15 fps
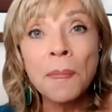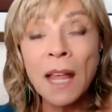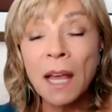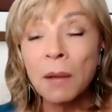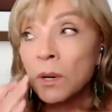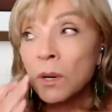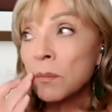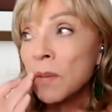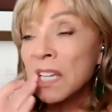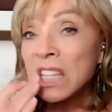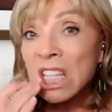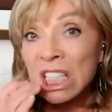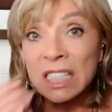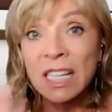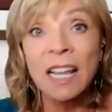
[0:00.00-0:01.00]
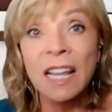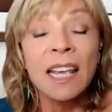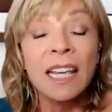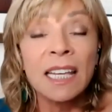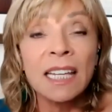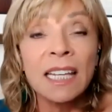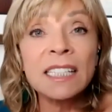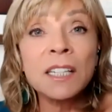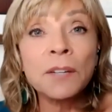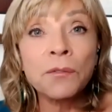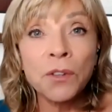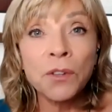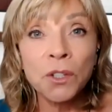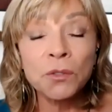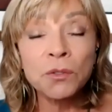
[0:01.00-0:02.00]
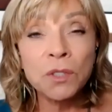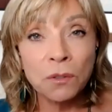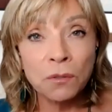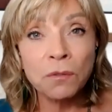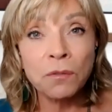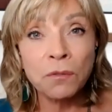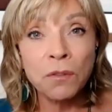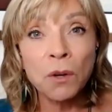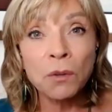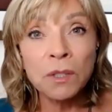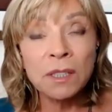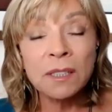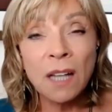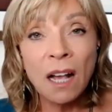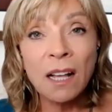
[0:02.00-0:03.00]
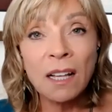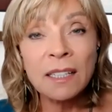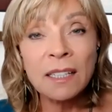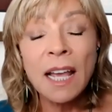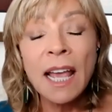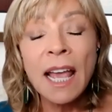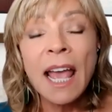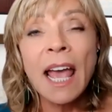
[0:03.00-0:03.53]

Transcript: I want to make this easy for you to focus on.